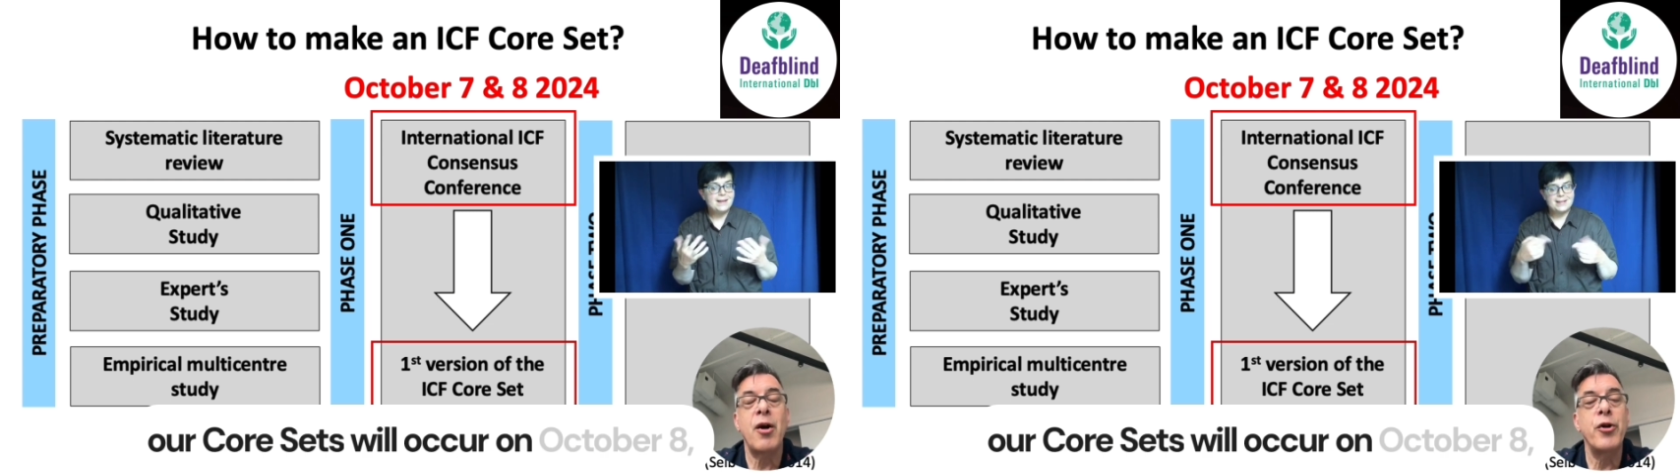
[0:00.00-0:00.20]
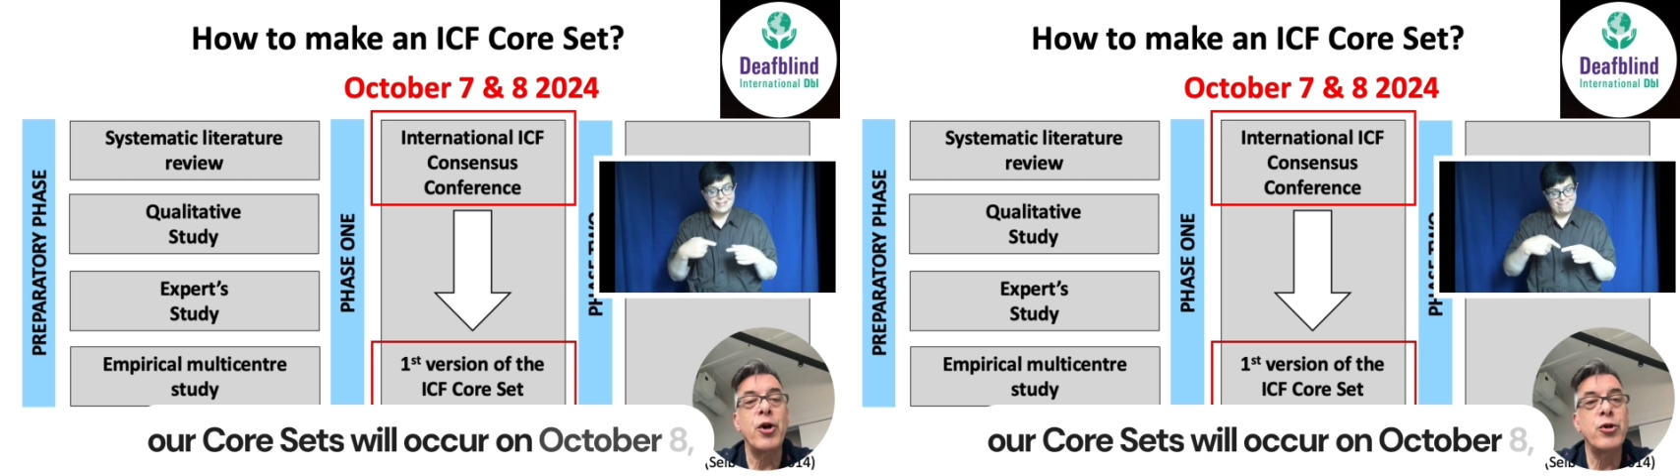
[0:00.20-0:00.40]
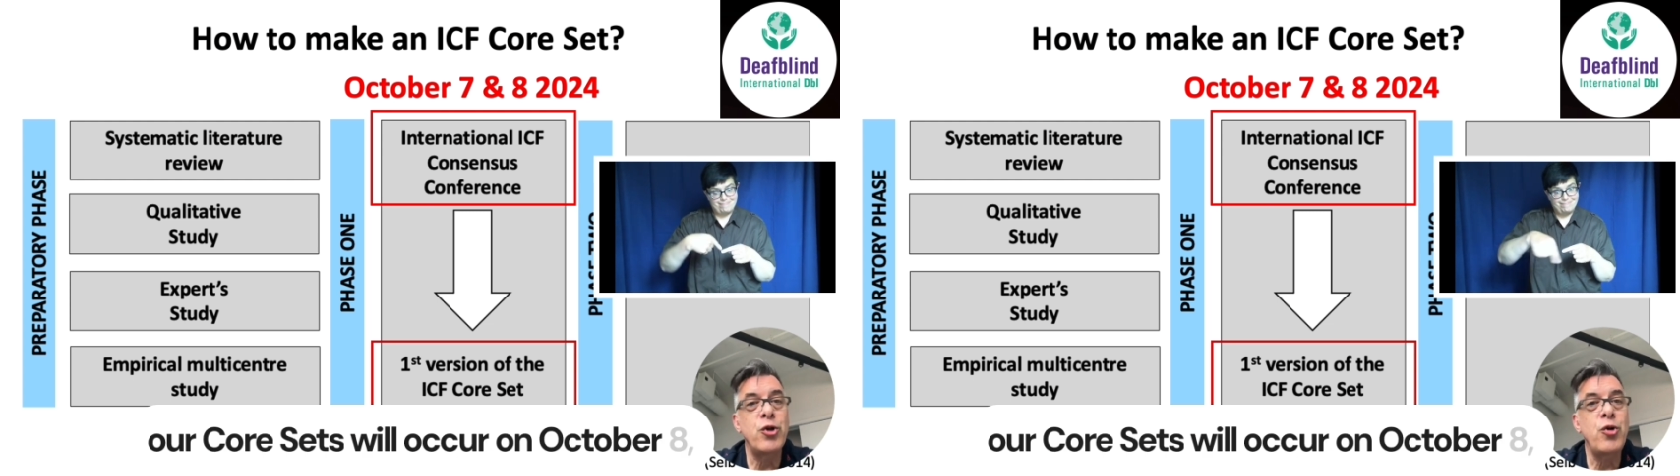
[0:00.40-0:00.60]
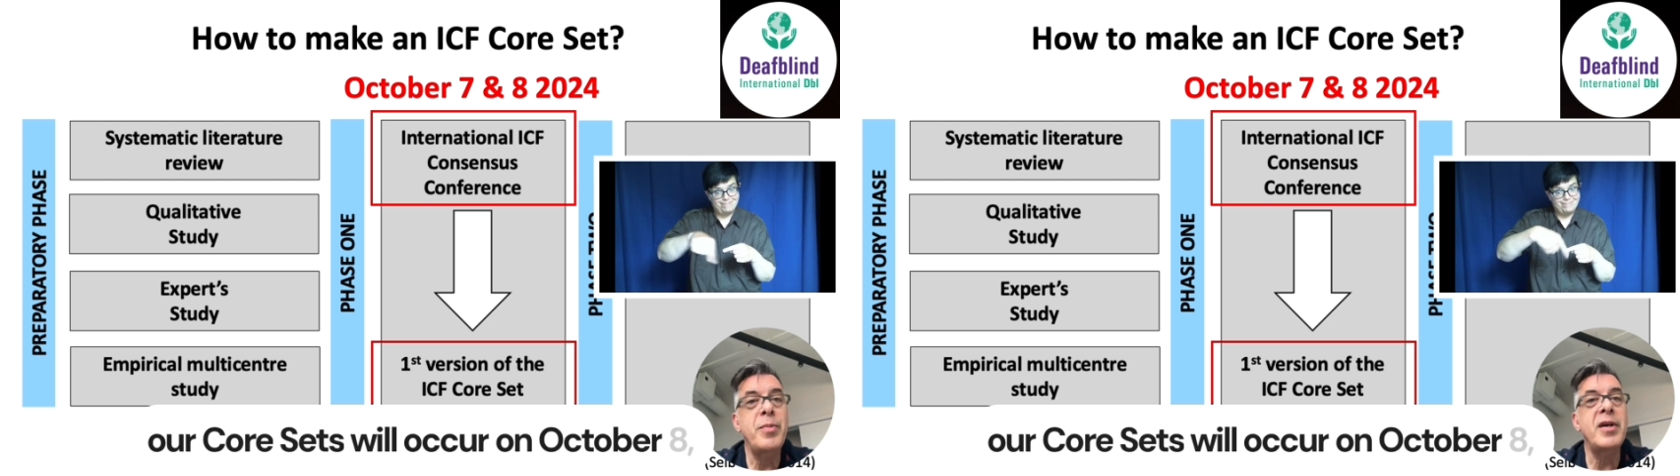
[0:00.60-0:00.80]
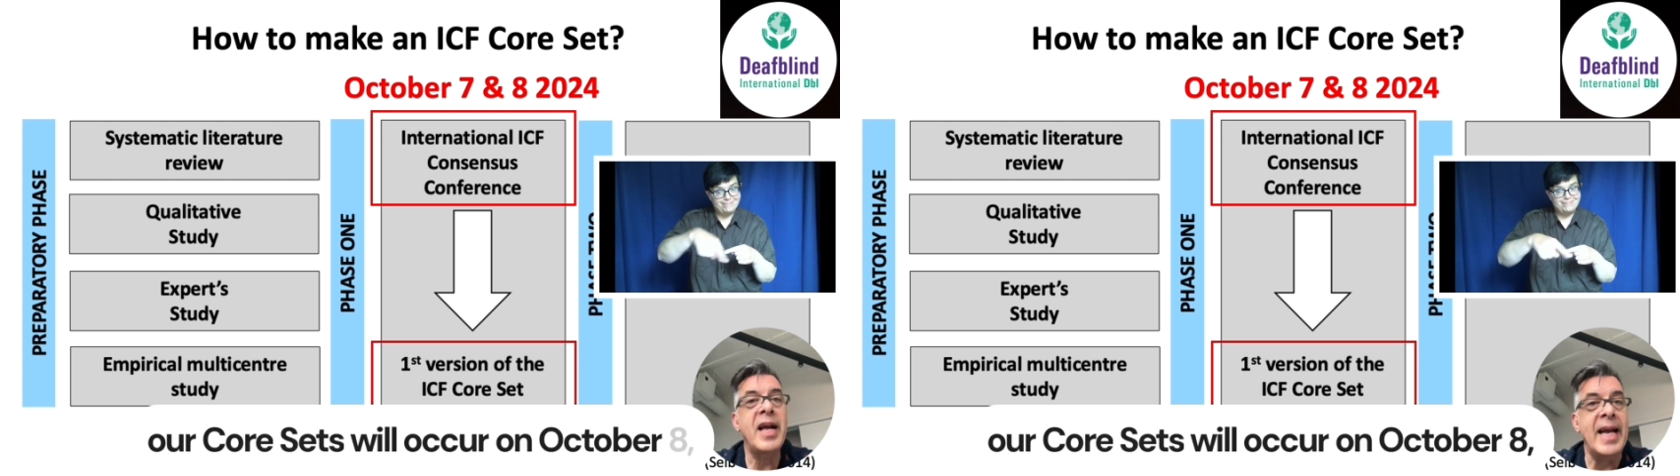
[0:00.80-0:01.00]

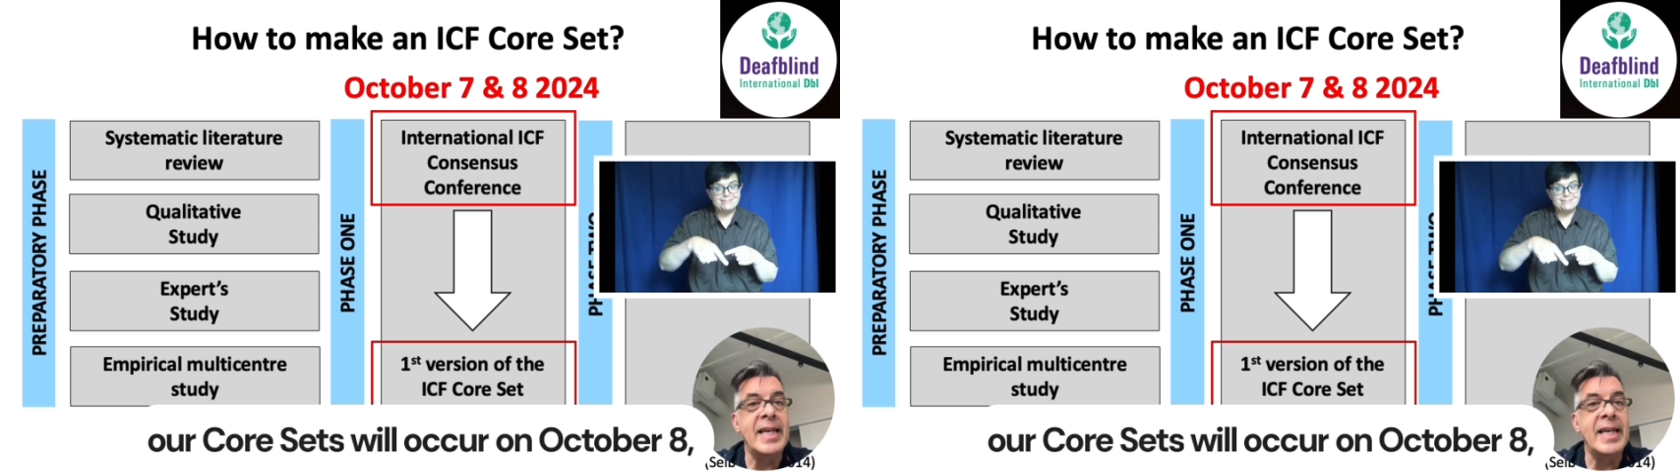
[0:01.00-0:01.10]
October